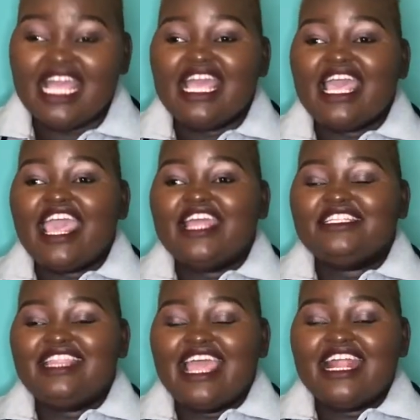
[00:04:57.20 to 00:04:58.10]
and
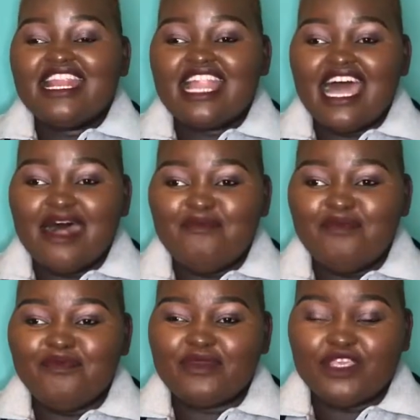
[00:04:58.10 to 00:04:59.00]
then
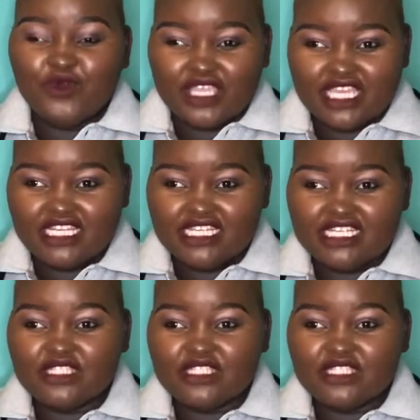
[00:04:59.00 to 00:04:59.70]
your kidneys